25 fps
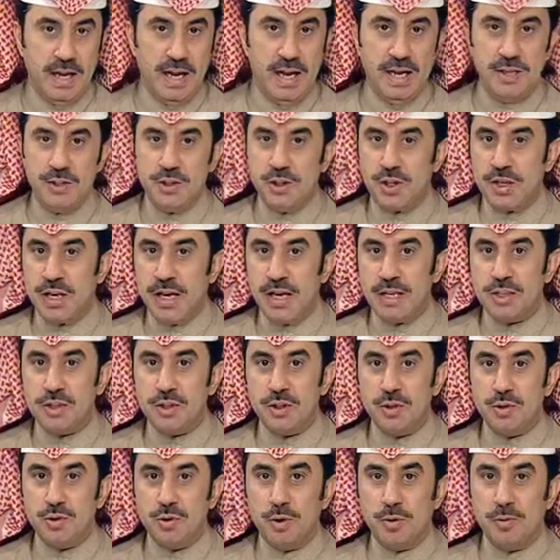
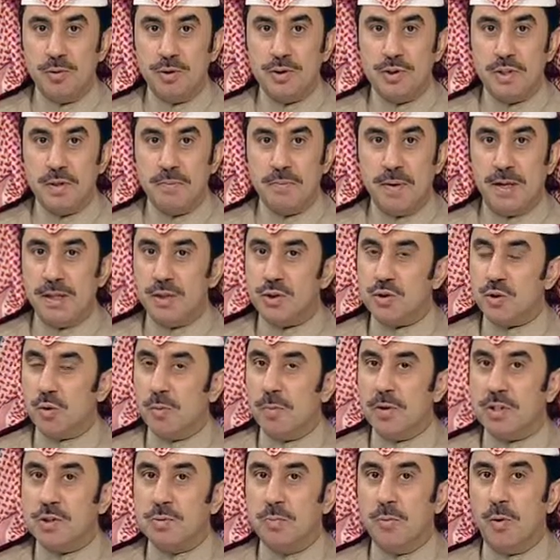education, tourism, and
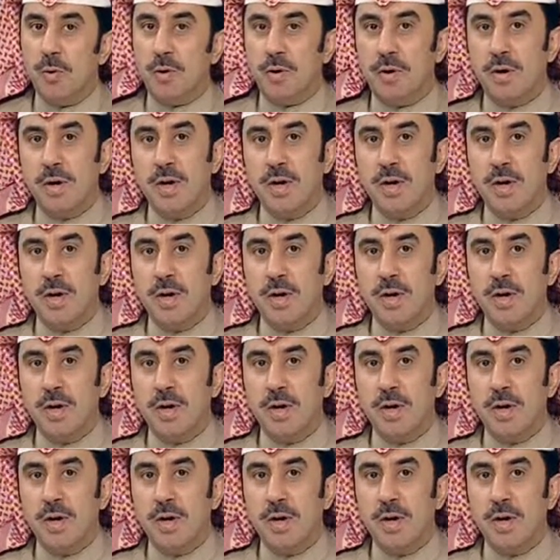so much more.